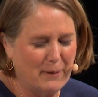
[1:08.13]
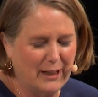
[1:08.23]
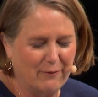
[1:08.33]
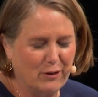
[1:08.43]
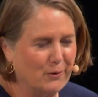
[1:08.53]

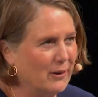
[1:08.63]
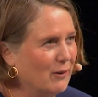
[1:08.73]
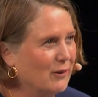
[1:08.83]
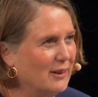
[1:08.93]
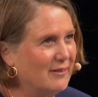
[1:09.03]
many of you in the
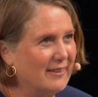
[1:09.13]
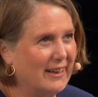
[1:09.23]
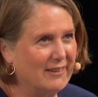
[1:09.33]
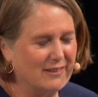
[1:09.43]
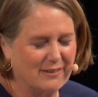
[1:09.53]
early
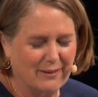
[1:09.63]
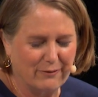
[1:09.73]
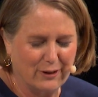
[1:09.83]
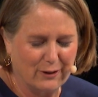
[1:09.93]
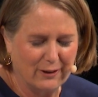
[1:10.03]
stages
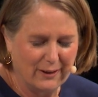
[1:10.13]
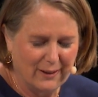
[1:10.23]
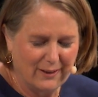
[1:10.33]
of your